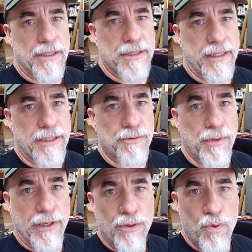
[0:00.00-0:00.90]
I just think it's
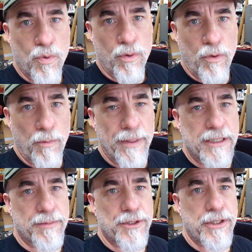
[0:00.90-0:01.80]
really cool, an old
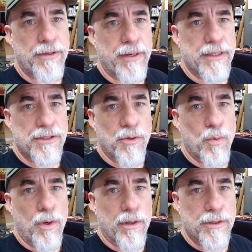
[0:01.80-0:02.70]
piece of machinery that
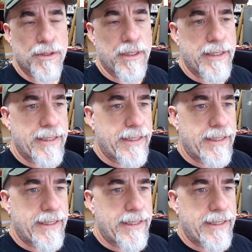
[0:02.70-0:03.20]
still works